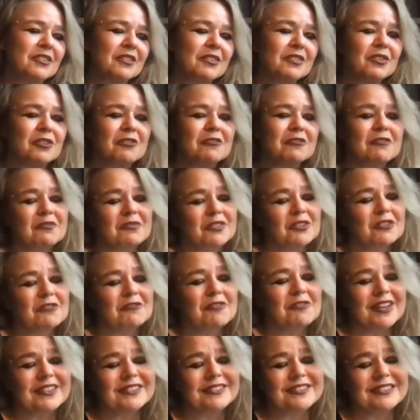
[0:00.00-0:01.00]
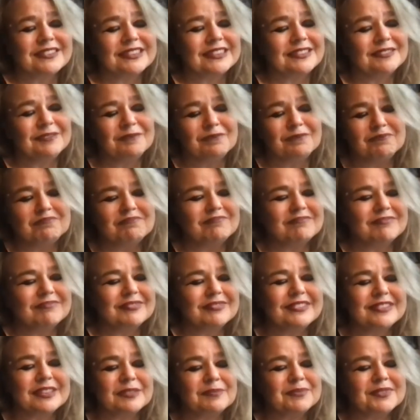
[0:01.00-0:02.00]
your your writing
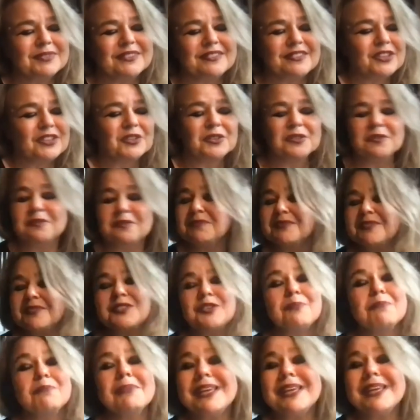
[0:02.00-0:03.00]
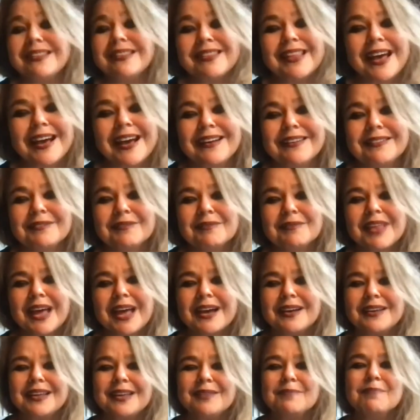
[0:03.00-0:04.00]
seems to to meet that
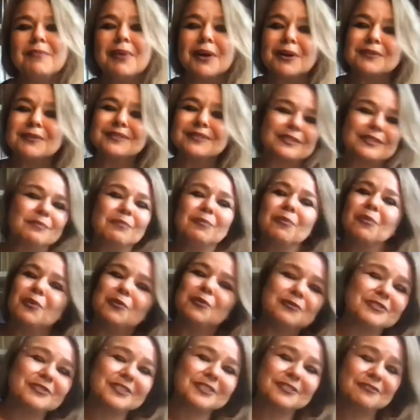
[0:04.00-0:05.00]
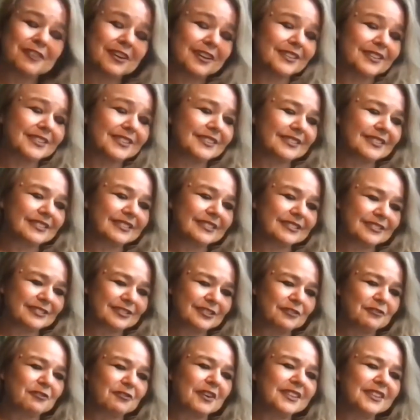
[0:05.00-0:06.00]
that impossible mm-hmm. to find wow.
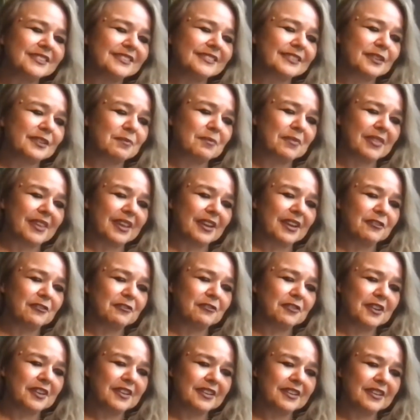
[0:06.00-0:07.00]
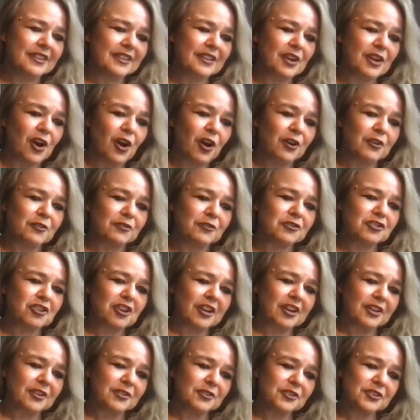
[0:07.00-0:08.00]
to find something of of
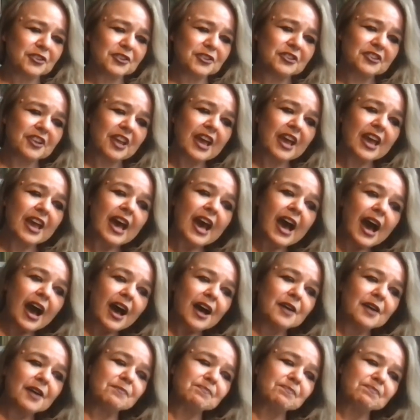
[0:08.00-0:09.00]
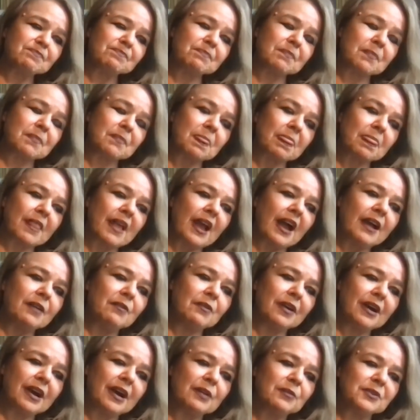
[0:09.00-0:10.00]
childhood. Um, I,
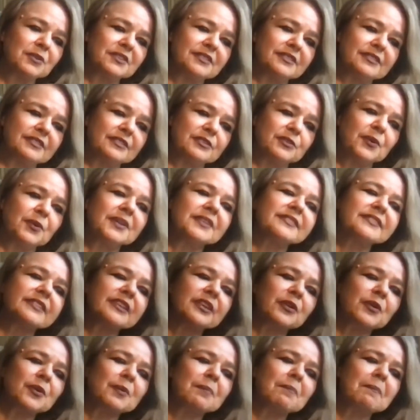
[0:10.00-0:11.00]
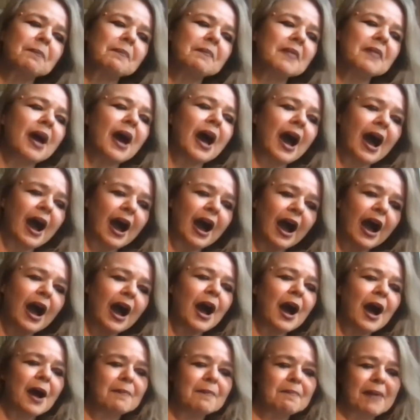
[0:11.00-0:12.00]
I wanted to ask you
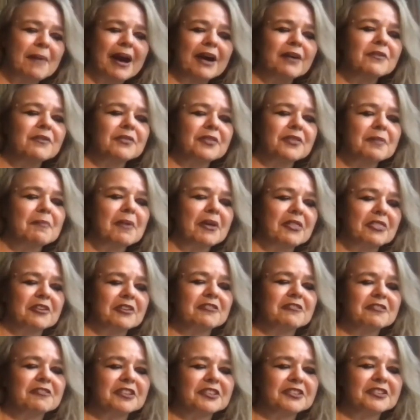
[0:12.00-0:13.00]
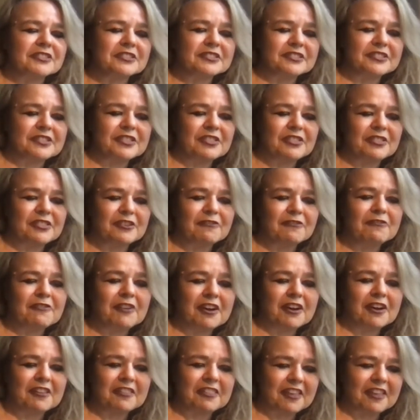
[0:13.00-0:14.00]
about the mother and the
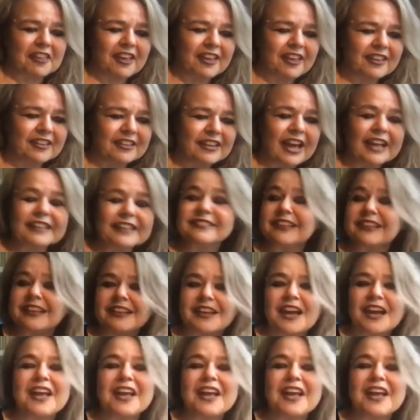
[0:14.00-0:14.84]
father. And uh,